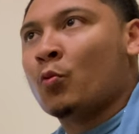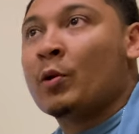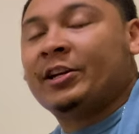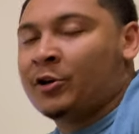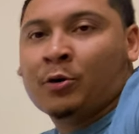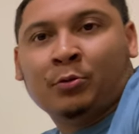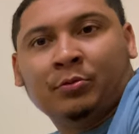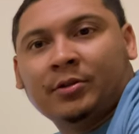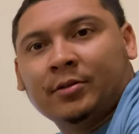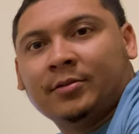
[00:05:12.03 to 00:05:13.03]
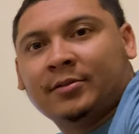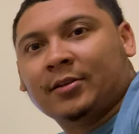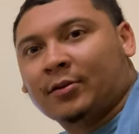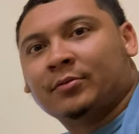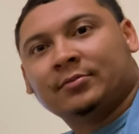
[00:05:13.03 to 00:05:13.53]
went gold.
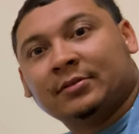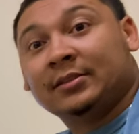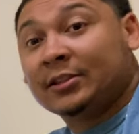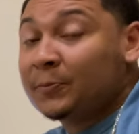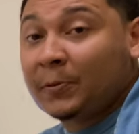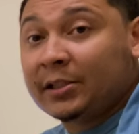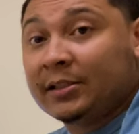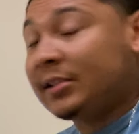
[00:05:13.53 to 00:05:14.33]
So it's pretty